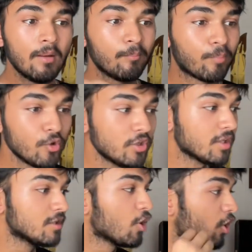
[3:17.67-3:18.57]
put
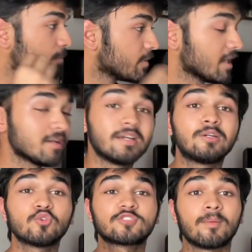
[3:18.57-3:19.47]
your brain
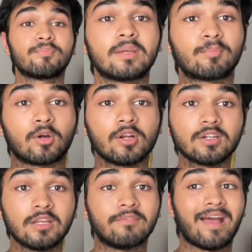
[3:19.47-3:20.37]
into something
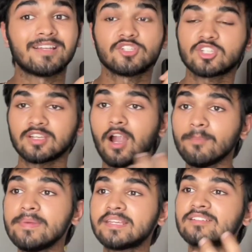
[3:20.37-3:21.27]
productive and just
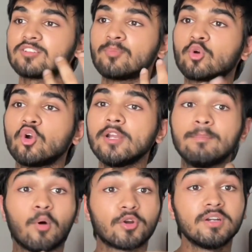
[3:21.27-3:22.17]
start making some good
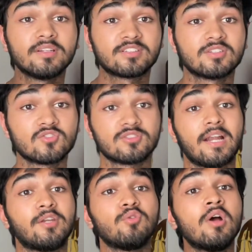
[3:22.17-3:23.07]
important decisions
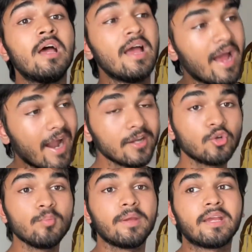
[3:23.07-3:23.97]
that you had
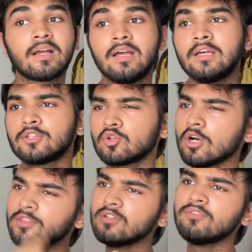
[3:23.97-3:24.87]
to make
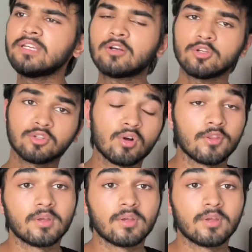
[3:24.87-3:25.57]
throughout the week or throughout the